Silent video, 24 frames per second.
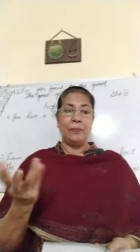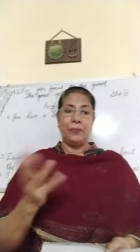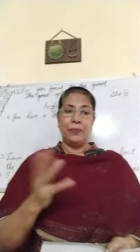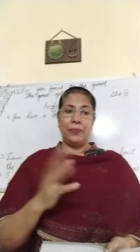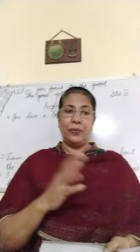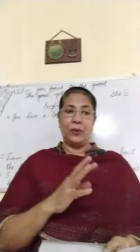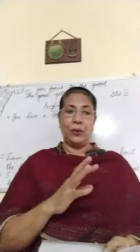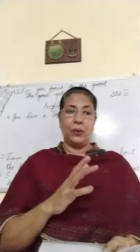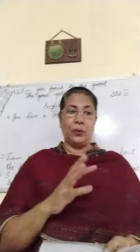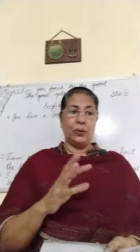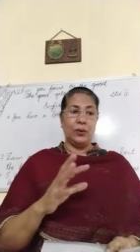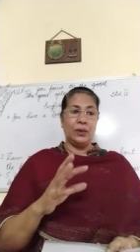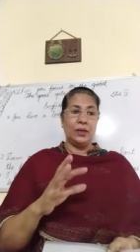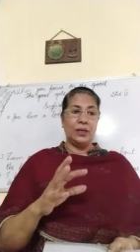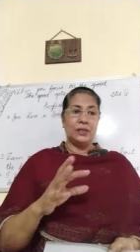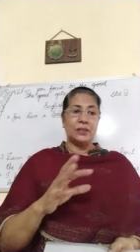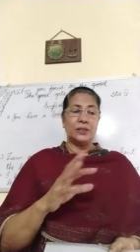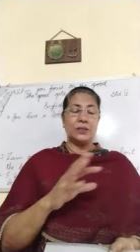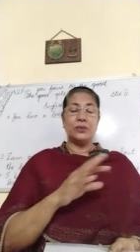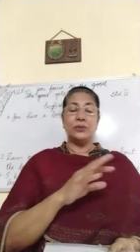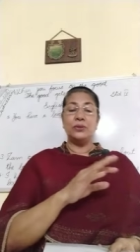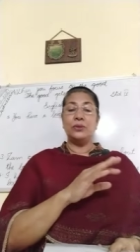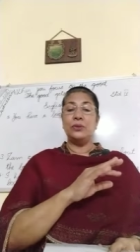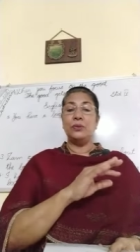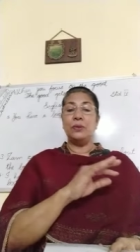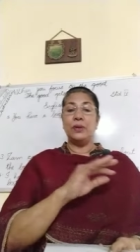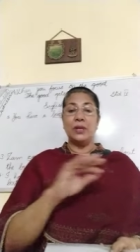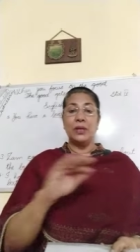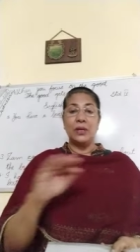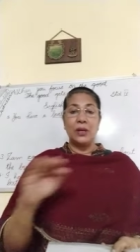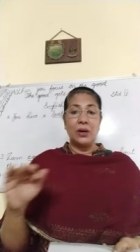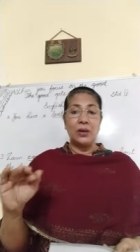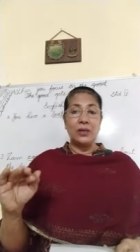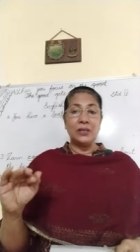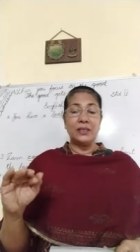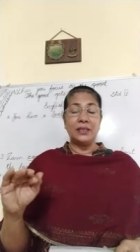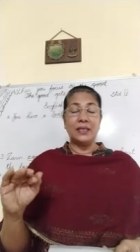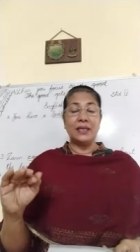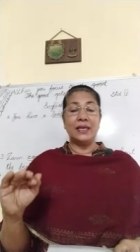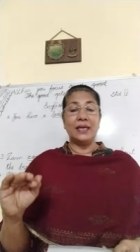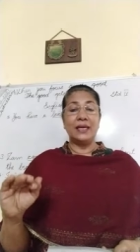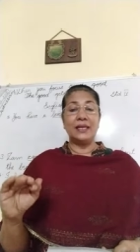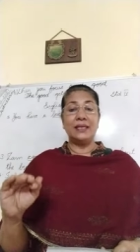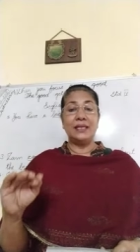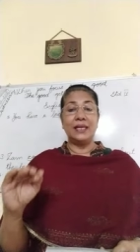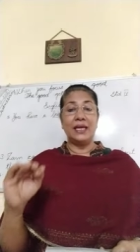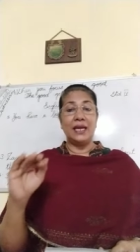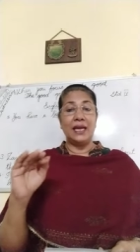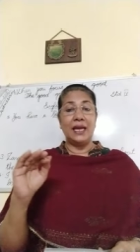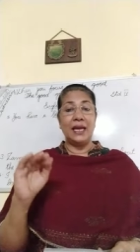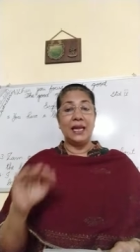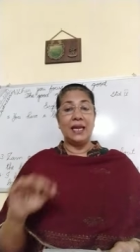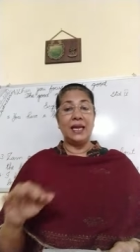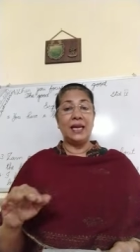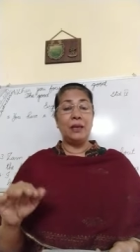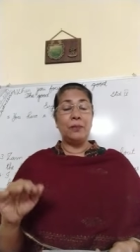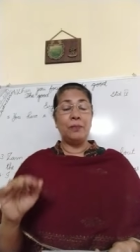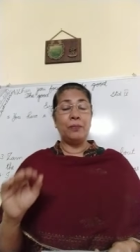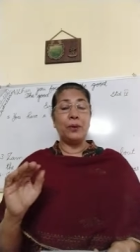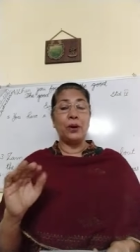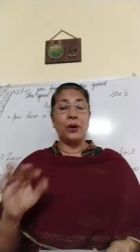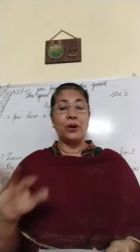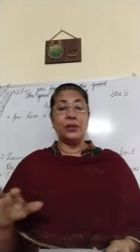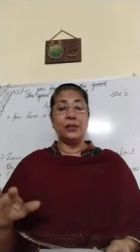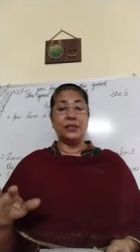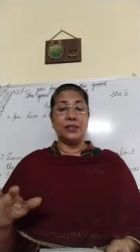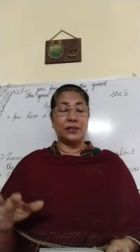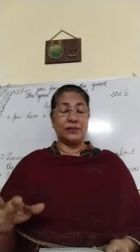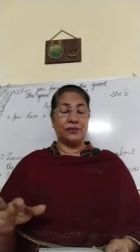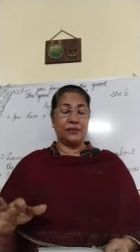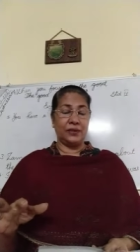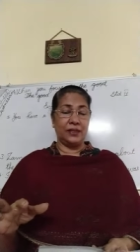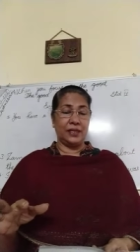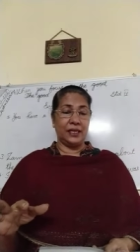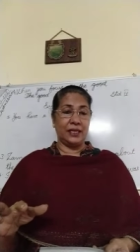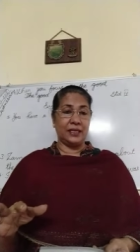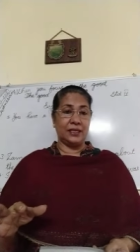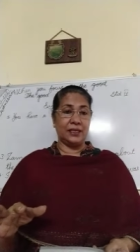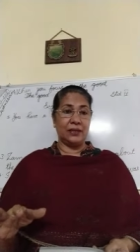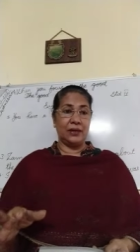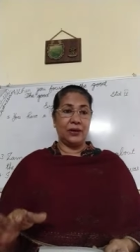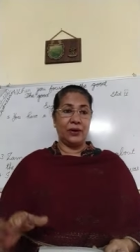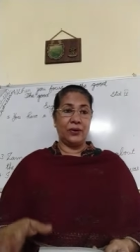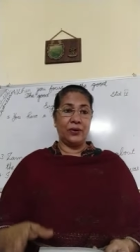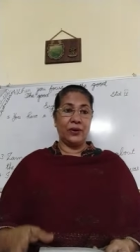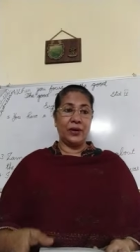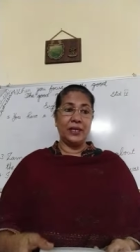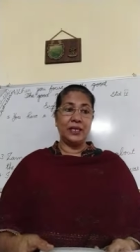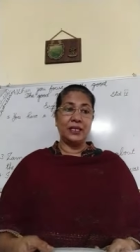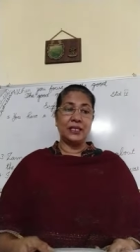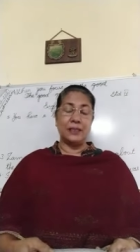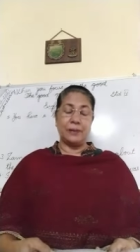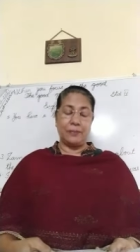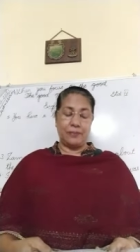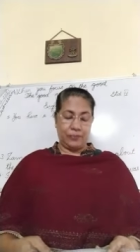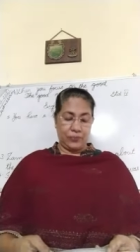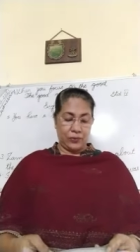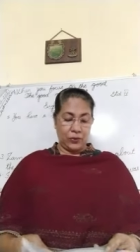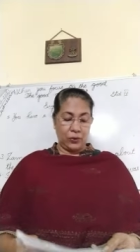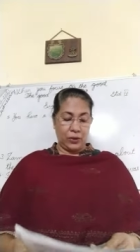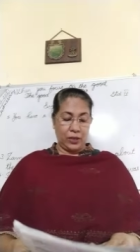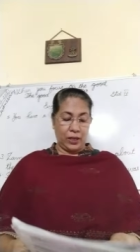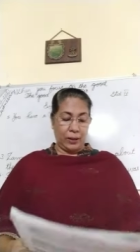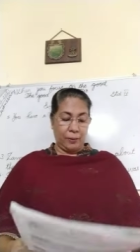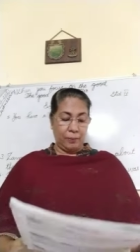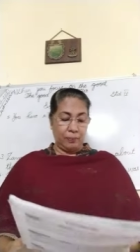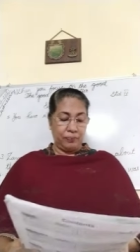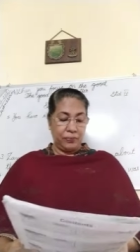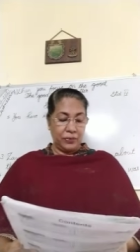No. So you will not get any points for that. Alright? Okay.